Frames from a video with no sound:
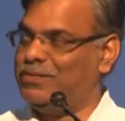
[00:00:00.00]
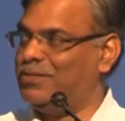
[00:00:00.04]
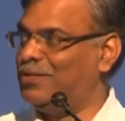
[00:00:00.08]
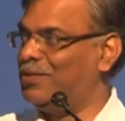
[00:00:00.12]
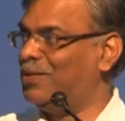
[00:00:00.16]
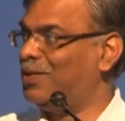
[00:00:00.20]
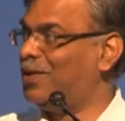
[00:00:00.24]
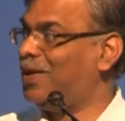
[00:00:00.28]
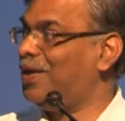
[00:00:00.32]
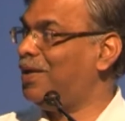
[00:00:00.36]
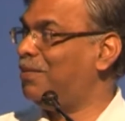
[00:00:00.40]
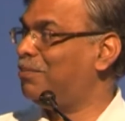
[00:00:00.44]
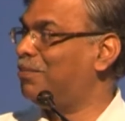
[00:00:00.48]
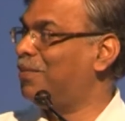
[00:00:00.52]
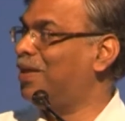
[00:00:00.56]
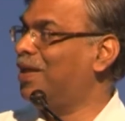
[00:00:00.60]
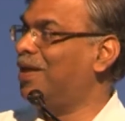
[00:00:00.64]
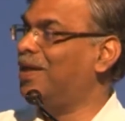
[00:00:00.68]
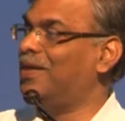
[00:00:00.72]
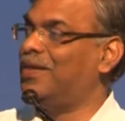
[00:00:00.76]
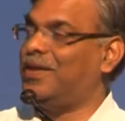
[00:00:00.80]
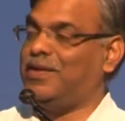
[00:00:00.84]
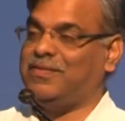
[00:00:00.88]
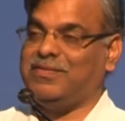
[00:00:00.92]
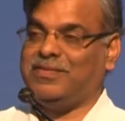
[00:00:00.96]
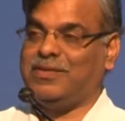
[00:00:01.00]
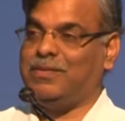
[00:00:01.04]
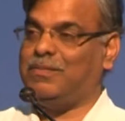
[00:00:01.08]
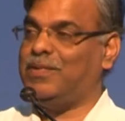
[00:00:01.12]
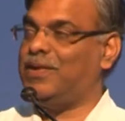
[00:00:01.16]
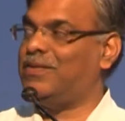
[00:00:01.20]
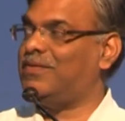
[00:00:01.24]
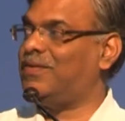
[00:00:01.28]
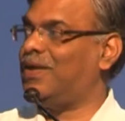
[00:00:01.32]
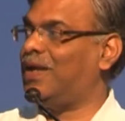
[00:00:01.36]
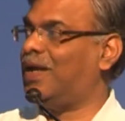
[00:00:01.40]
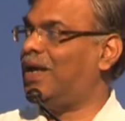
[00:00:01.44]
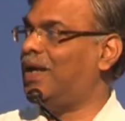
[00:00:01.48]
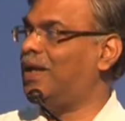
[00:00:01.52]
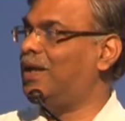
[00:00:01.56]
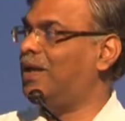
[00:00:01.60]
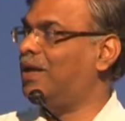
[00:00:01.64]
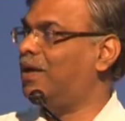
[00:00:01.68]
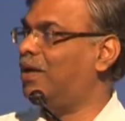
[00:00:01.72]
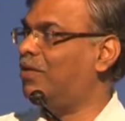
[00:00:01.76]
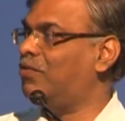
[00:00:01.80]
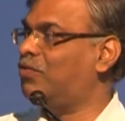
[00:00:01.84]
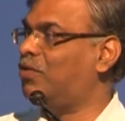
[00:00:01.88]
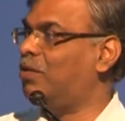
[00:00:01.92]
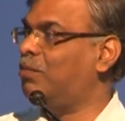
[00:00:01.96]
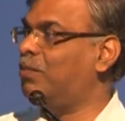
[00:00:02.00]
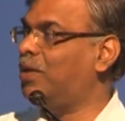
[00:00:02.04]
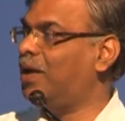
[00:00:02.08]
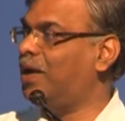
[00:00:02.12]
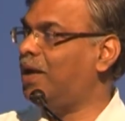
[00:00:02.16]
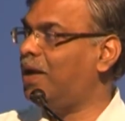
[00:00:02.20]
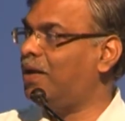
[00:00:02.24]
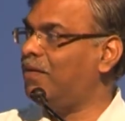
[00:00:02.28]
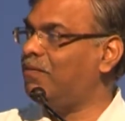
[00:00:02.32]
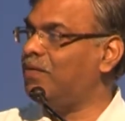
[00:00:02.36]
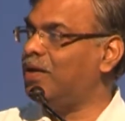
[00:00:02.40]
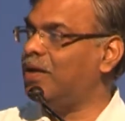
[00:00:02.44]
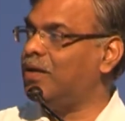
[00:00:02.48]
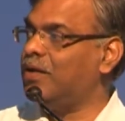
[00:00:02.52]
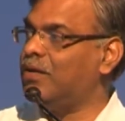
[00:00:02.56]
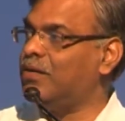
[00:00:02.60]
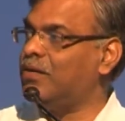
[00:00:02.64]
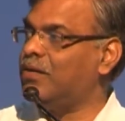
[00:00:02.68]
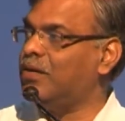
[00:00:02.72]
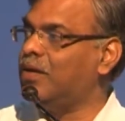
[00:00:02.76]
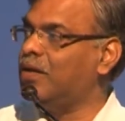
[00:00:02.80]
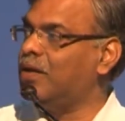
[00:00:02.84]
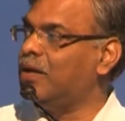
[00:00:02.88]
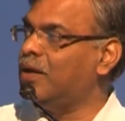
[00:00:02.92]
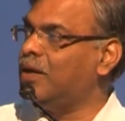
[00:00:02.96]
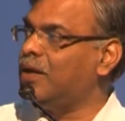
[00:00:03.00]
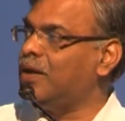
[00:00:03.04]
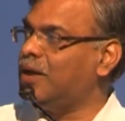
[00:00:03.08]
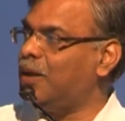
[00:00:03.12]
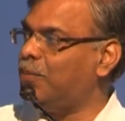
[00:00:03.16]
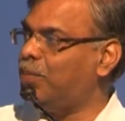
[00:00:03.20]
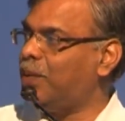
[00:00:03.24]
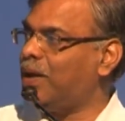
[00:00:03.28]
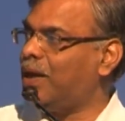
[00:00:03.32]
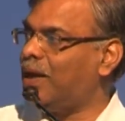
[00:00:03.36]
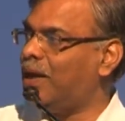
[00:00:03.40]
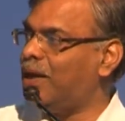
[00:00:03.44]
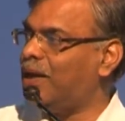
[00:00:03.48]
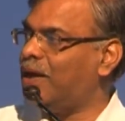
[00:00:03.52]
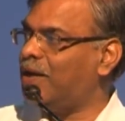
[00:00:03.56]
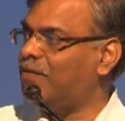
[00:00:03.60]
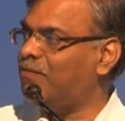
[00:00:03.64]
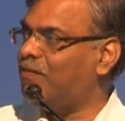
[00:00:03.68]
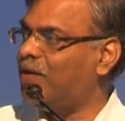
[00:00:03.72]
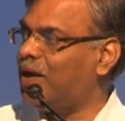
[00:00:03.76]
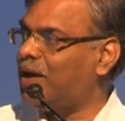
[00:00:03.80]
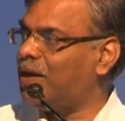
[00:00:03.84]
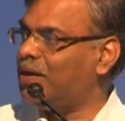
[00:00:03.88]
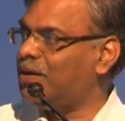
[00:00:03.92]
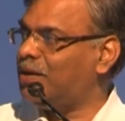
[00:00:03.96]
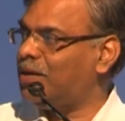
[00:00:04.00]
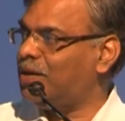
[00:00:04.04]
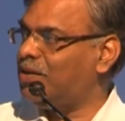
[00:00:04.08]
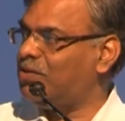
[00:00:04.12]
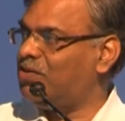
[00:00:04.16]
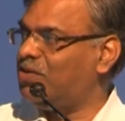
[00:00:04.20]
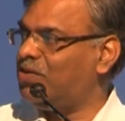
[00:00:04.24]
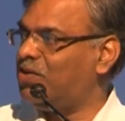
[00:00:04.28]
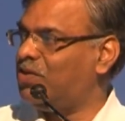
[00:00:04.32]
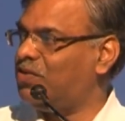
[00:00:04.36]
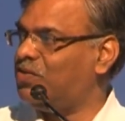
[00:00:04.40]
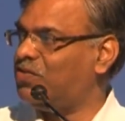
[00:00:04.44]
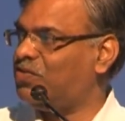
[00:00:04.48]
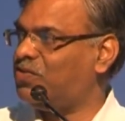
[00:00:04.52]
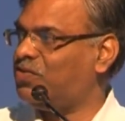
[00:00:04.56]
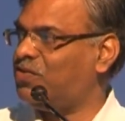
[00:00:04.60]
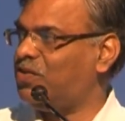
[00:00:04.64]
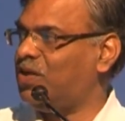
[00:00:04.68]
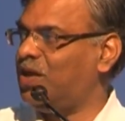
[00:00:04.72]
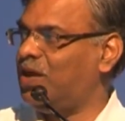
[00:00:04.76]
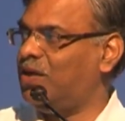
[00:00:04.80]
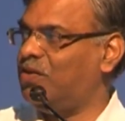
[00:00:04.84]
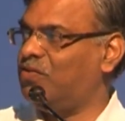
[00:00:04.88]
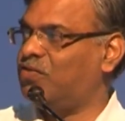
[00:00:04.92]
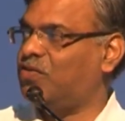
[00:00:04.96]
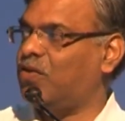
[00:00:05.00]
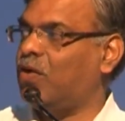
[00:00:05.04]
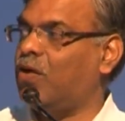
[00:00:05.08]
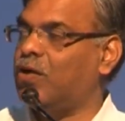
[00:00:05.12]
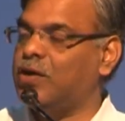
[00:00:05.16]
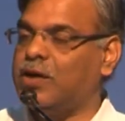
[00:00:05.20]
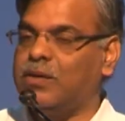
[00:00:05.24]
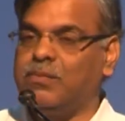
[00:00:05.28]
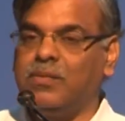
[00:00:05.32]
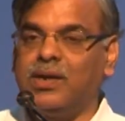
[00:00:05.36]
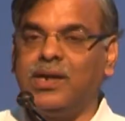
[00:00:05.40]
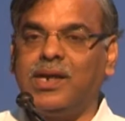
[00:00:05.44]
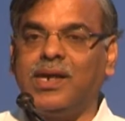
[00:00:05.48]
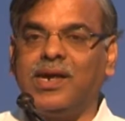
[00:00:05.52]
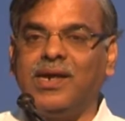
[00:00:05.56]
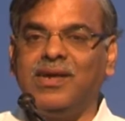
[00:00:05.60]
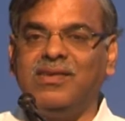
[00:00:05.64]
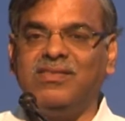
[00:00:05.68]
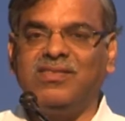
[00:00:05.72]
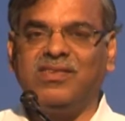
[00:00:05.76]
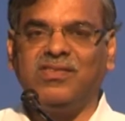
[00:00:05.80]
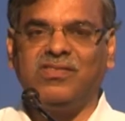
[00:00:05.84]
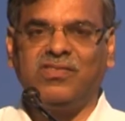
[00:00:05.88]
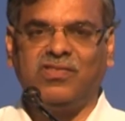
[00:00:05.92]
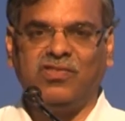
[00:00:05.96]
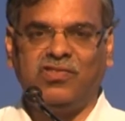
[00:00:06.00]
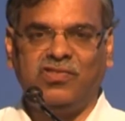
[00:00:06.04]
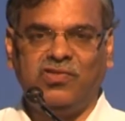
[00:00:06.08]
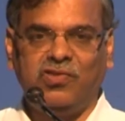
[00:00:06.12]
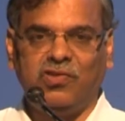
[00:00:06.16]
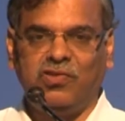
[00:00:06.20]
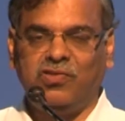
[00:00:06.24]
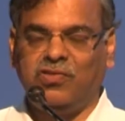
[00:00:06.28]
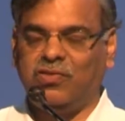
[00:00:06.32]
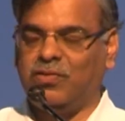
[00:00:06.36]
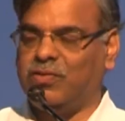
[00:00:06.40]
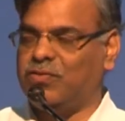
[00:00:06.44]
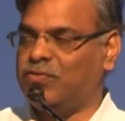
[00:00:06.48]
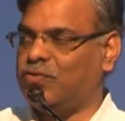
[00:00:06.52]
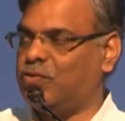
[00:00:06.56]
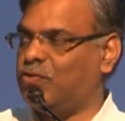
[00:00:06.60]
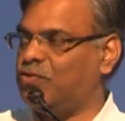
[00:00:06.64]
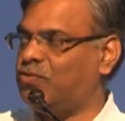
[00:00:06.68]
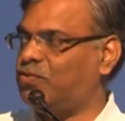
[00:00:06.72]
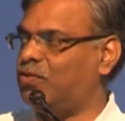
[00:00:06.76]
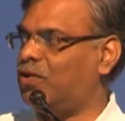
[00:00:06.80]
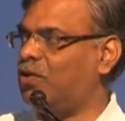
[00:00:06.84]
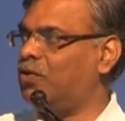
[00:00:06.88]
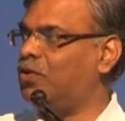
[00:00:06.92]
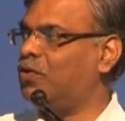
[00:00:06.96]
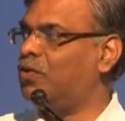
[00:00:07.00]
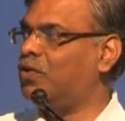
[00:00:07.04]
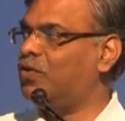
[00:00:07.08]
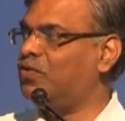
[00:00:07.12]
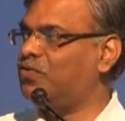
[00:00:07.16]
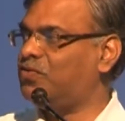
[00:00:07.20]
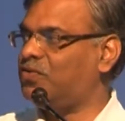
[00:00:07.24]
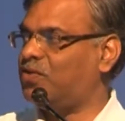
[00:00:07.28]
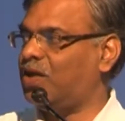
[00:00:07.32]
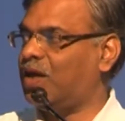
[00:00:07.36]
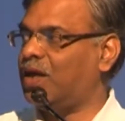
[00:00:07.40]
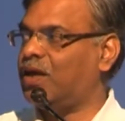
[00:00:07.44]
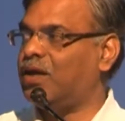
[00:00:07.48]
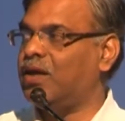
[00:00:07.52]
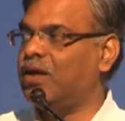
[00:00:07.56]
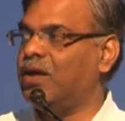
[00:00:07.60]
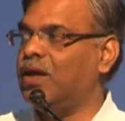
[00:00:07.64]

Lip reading: Okay, that's the basic idea. So behavior typically advantages is automatized as a social heuristic,